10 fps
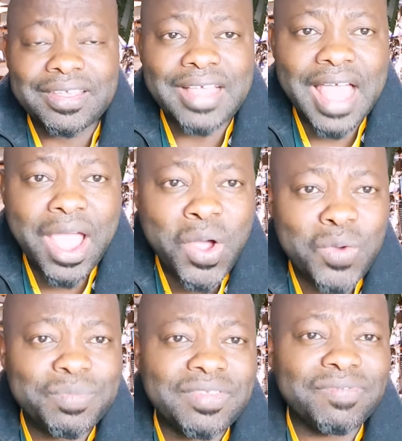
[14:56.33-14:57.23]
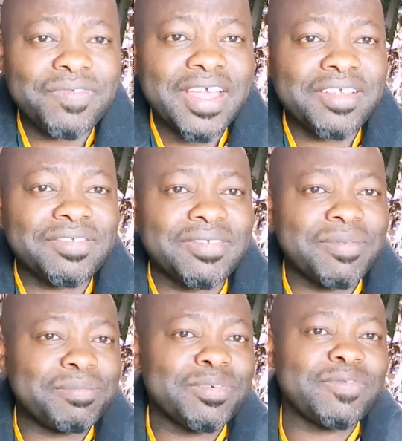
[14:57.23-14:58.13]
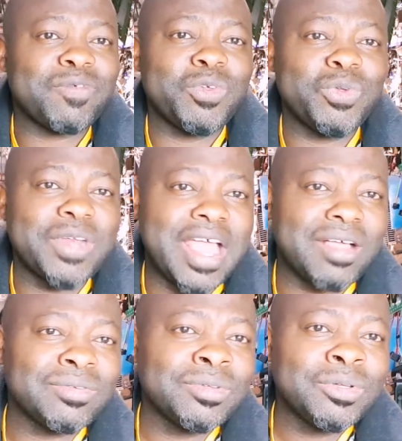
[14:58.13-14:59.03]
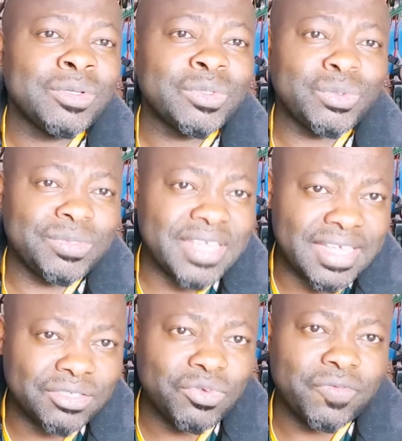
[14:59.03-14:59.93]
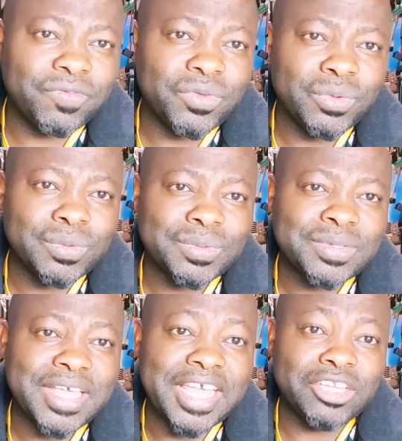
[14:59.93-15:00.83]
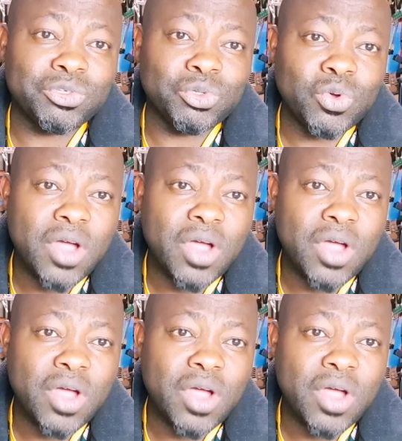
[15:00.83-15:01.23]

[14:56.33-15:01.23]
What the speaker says: I hope it's very simple for you now to test your fuse and to know